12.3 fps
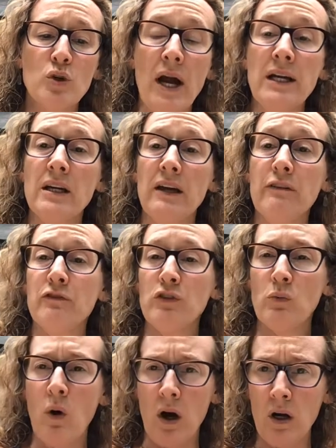Try,
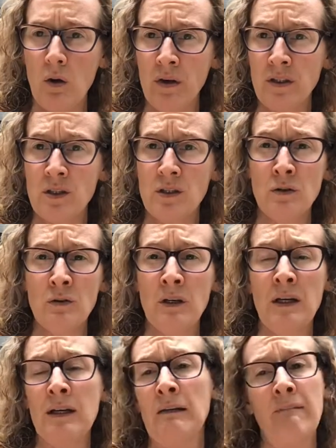if you are going to
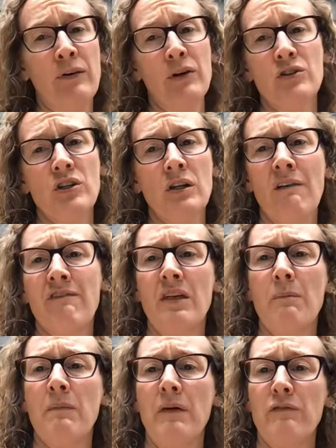do an inversion,
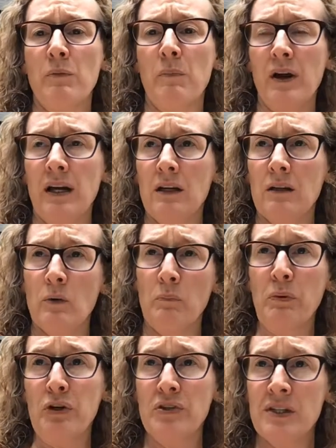if the pregnant
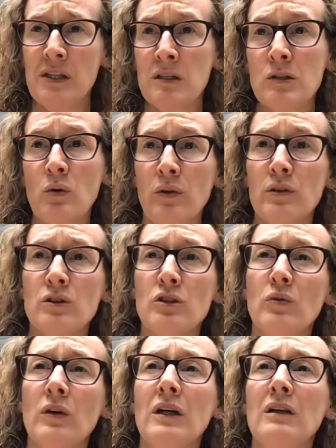person is going
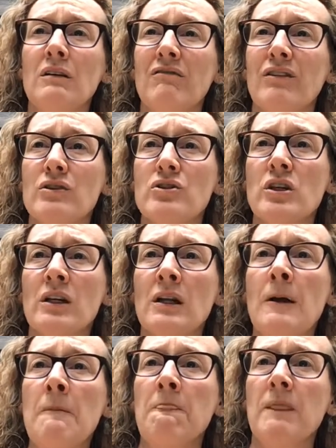to do an
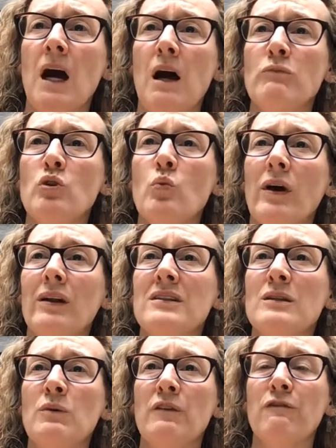inversion, you
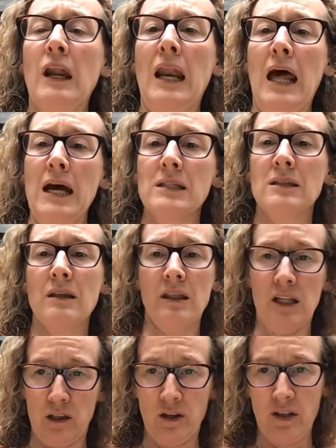want it to be for
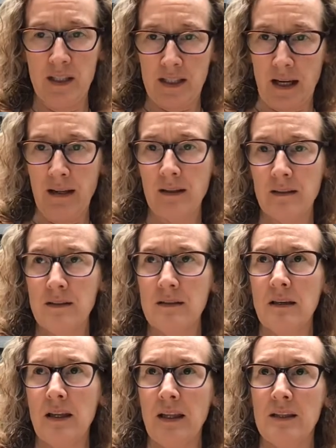less than 30
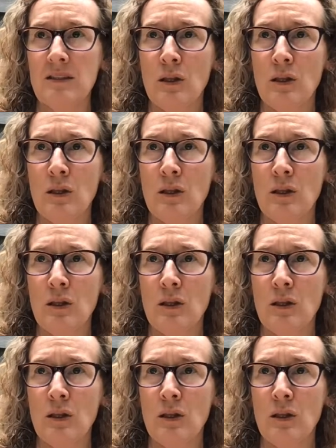seconds.